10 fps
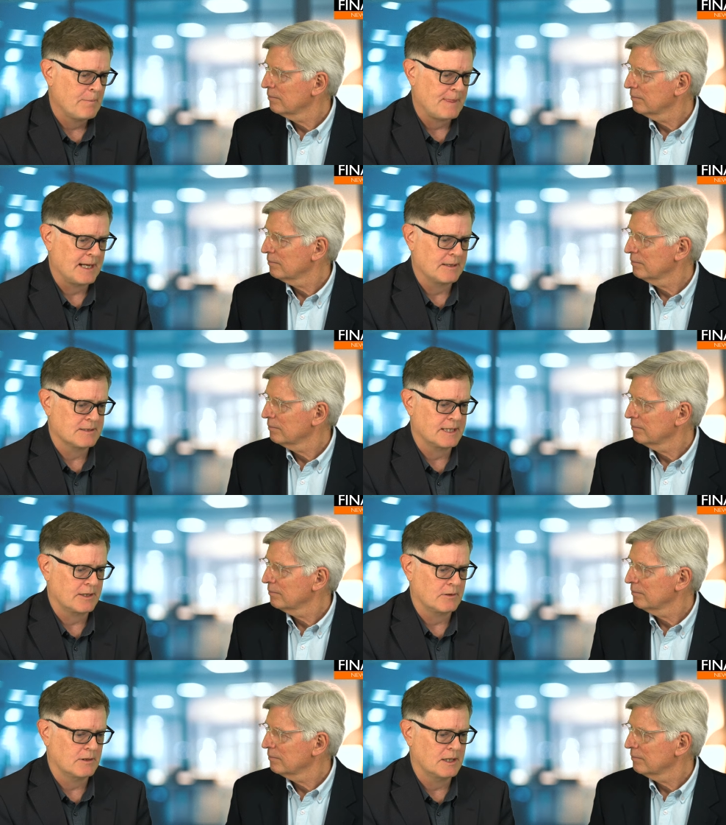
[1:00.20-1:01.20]
Speaker 1: Uh,
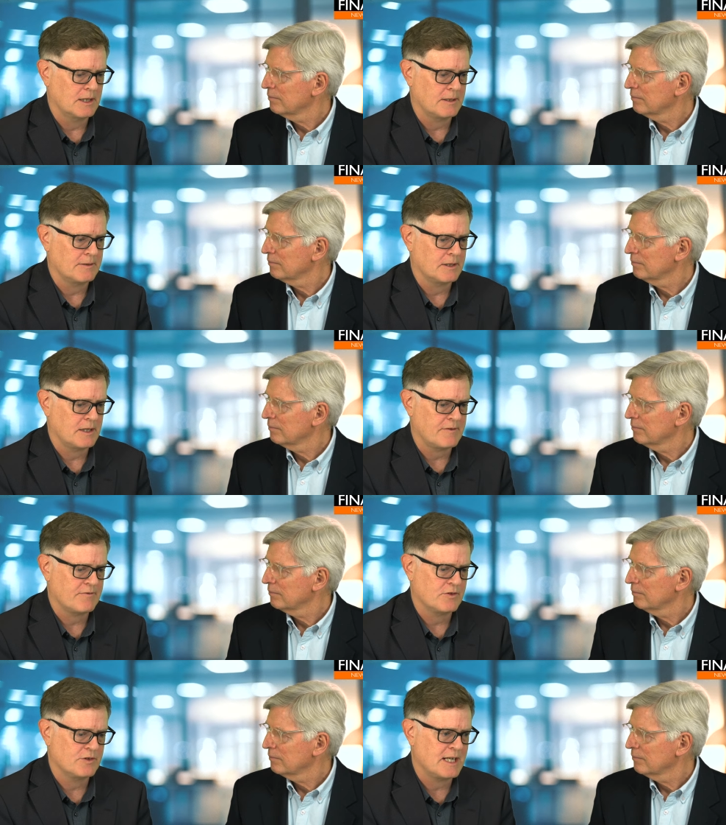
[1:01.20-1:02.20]
so I, have
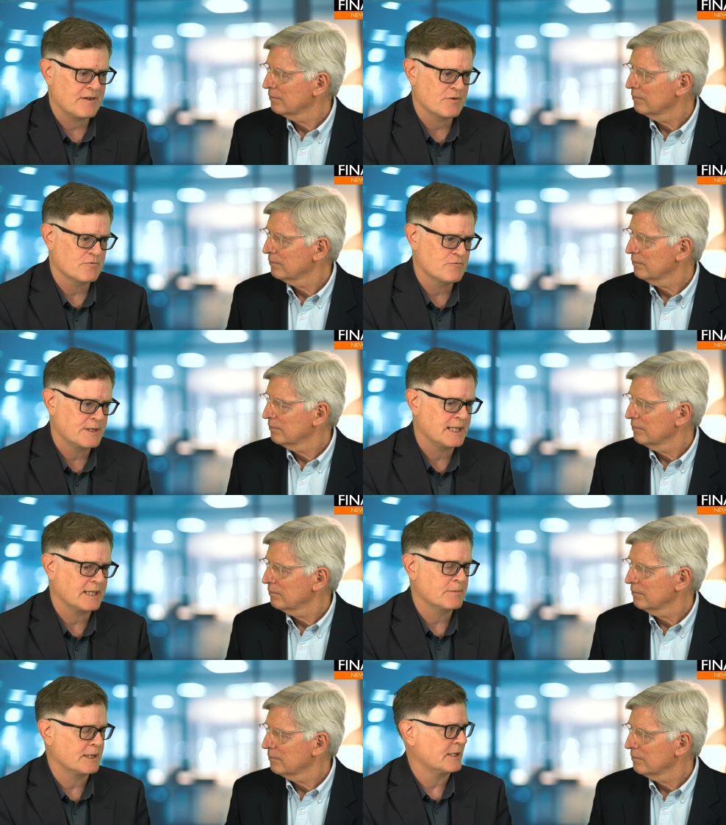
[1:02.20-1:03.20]
never really
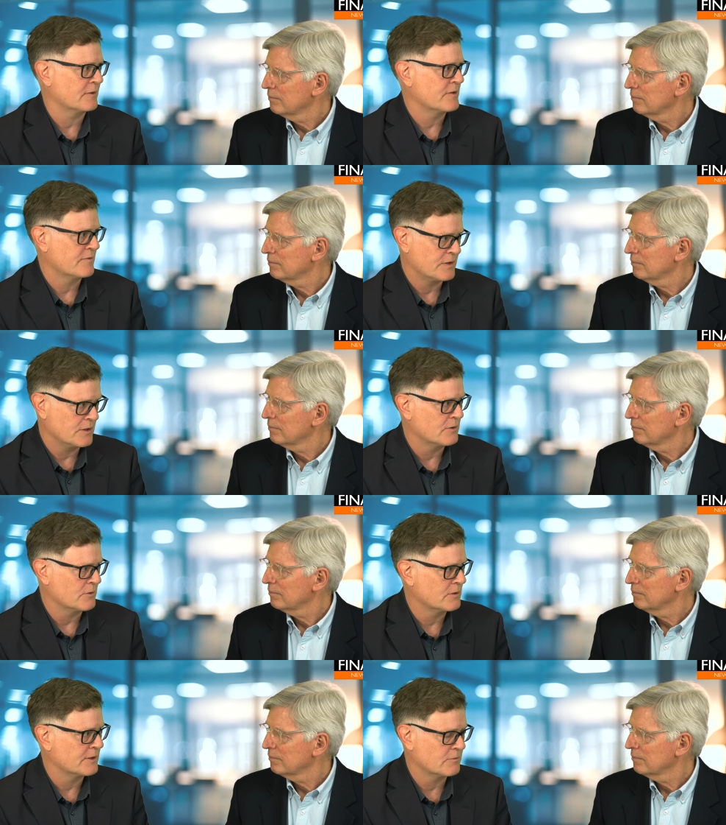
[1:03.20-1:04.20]
been of the
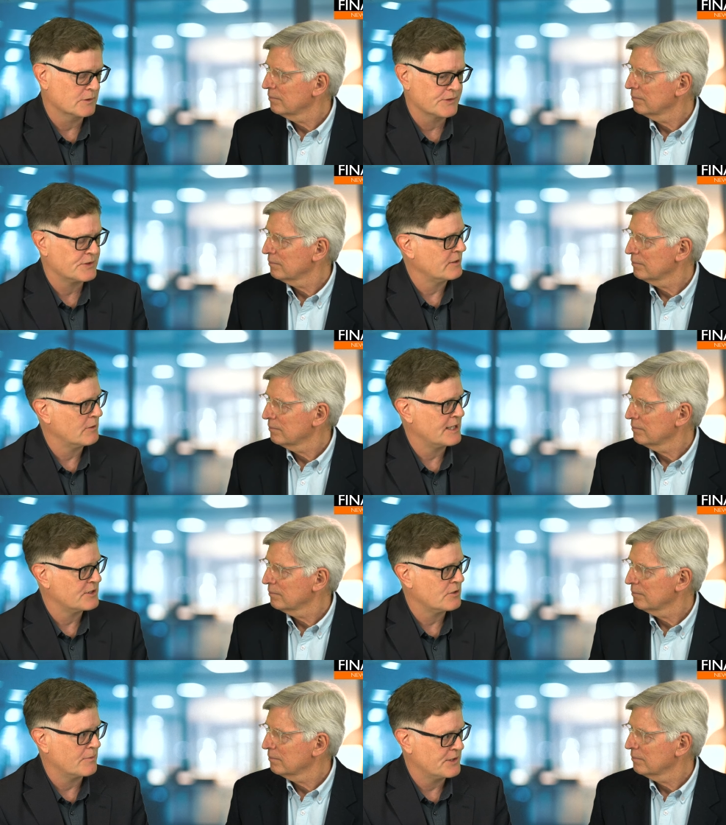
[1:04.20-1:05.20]
view that we'll see rates
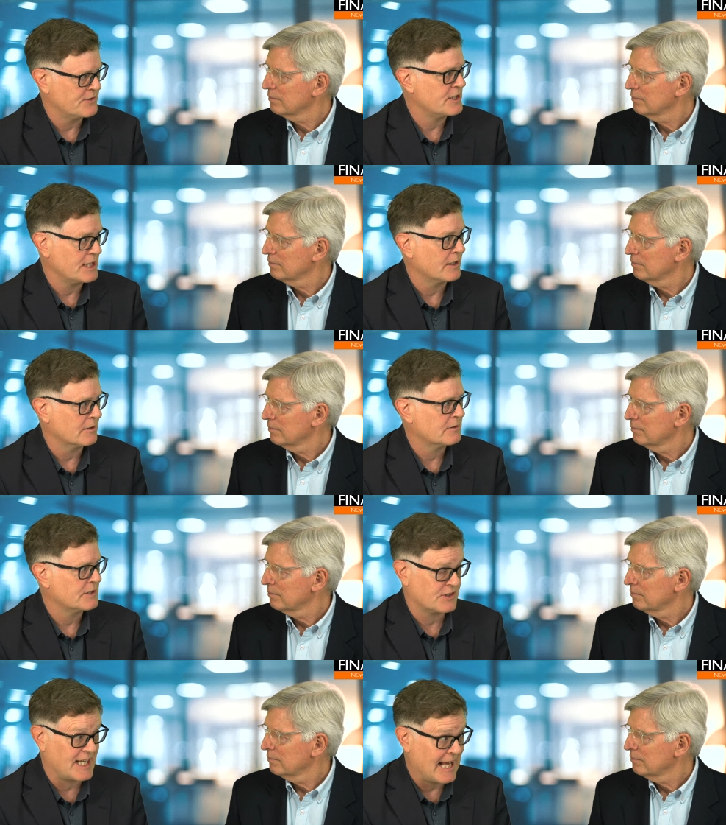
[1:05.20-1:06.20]
drop this year,
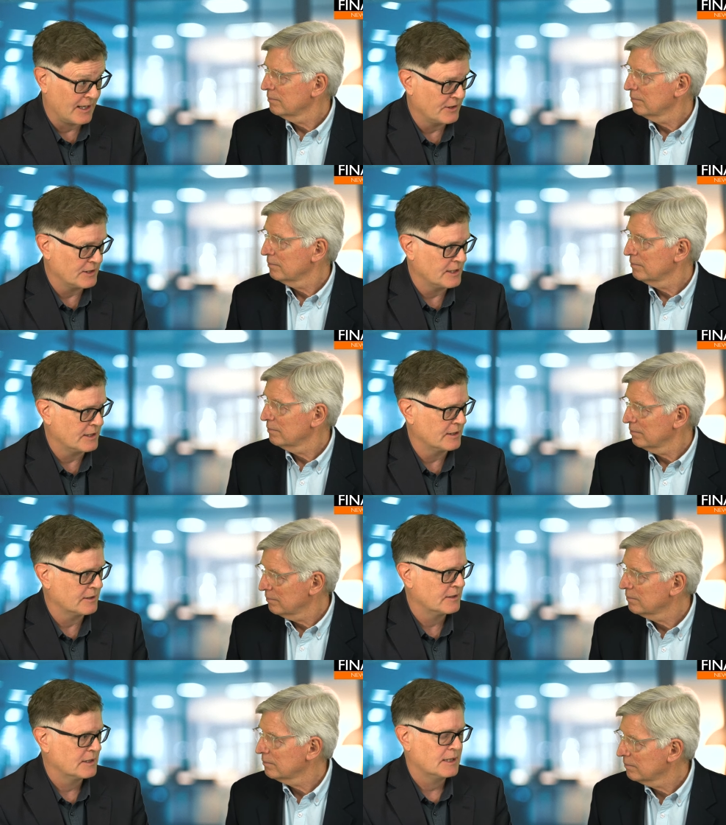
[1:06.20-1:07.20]
this calendar year.
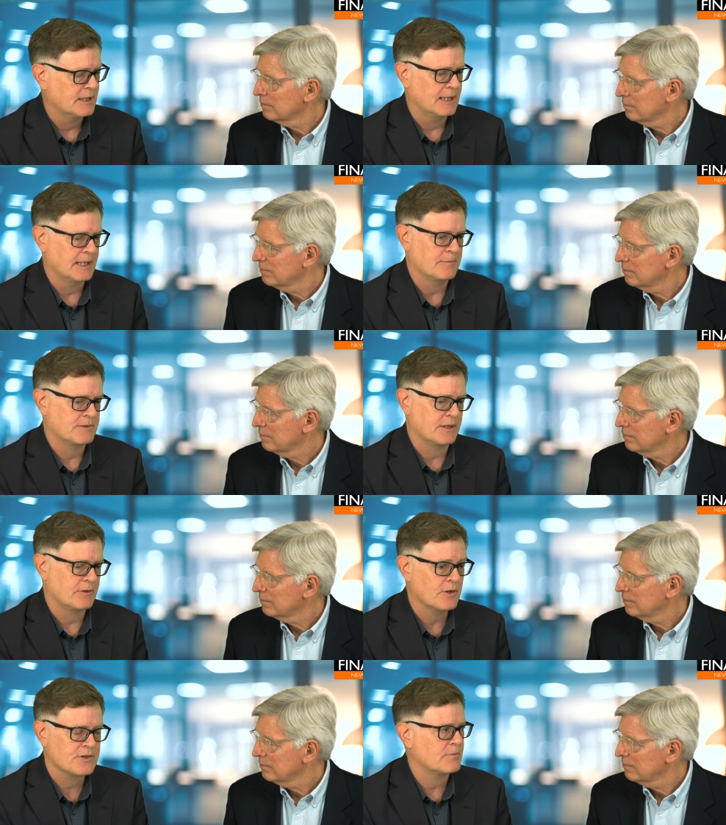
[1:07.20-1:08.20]
Um, so
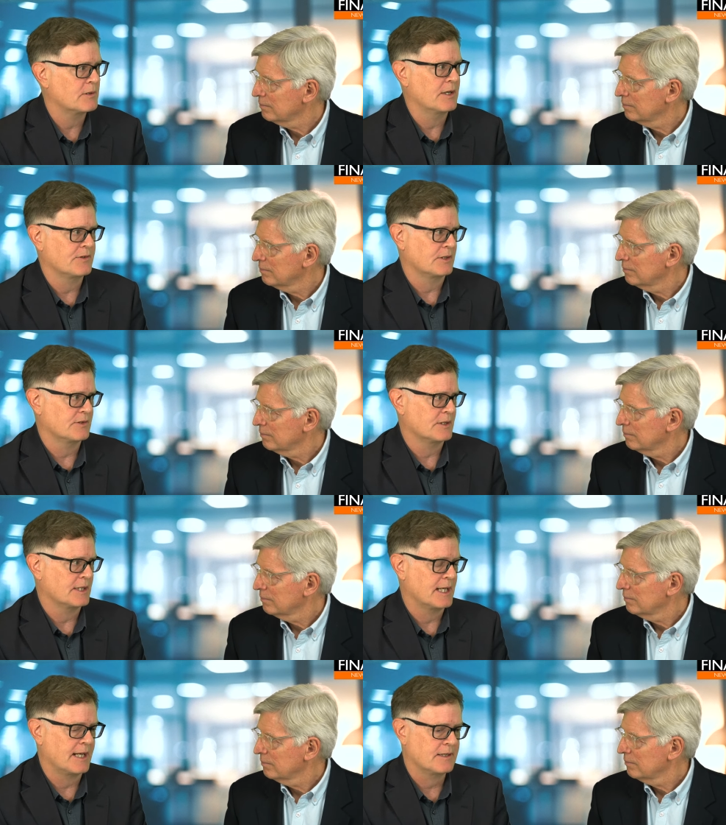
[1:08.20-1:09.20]
not surprising to see
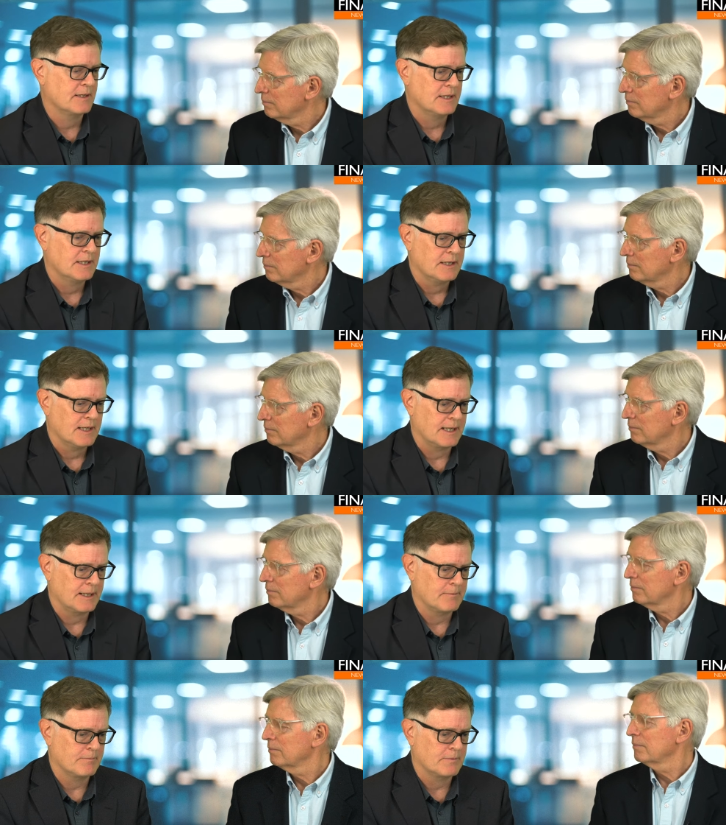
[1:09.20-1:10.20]
that.
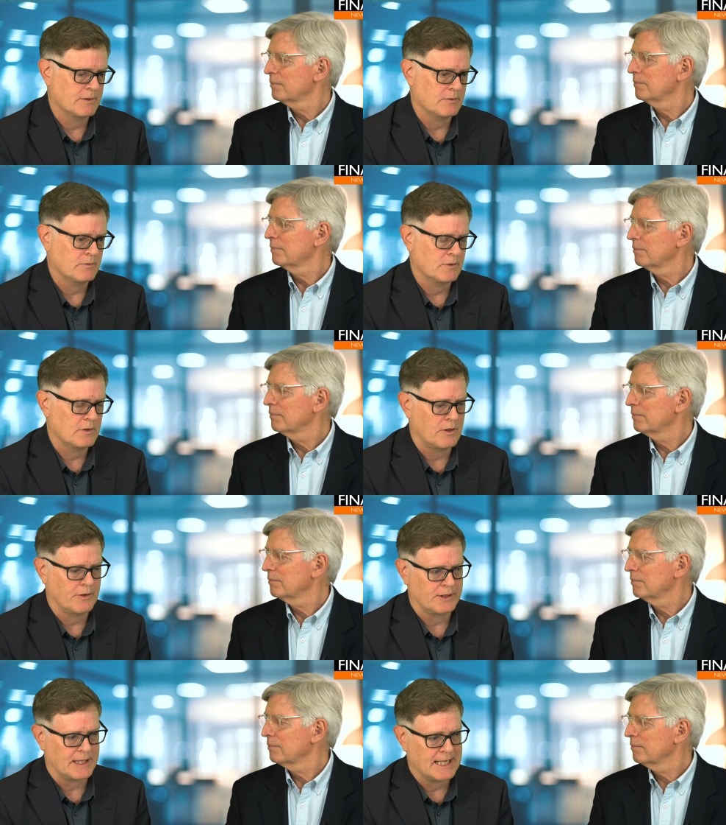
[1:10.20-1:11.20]
Um, on
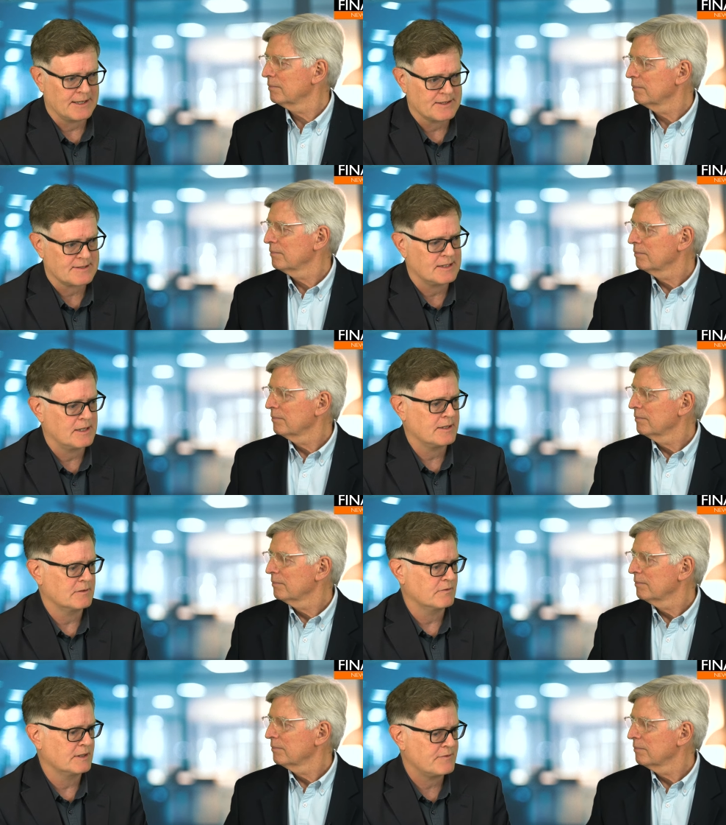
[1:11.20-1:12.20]
the other side
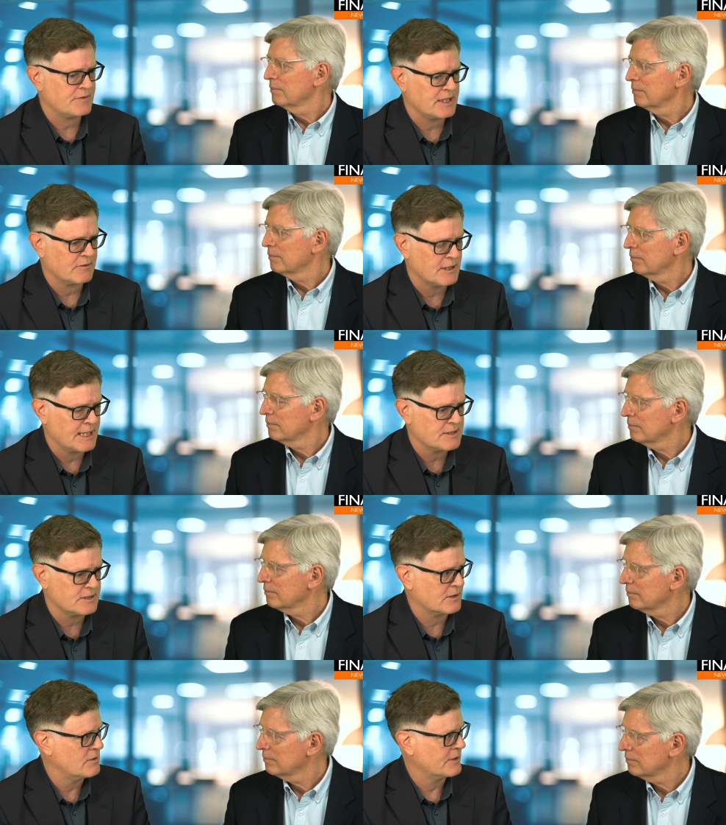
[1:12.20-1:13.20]
of lifting rates to
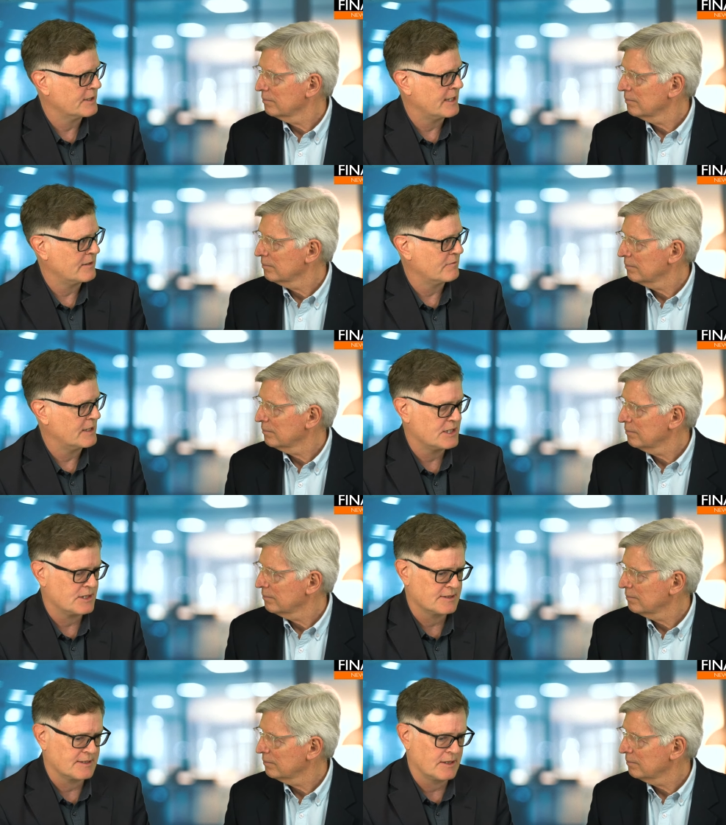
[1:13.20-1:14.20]
conquer that
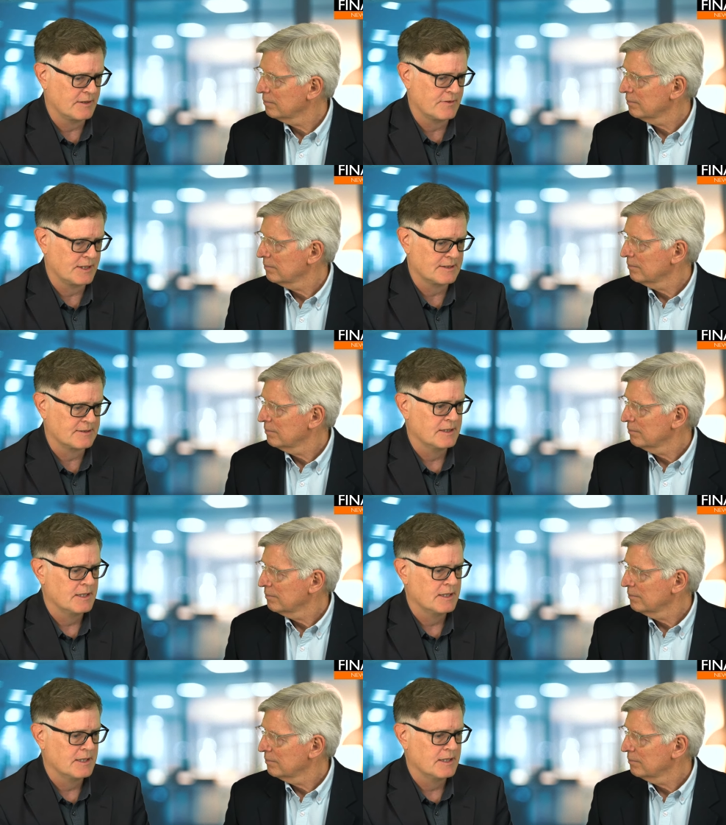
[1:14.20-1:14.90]
inflation side of things,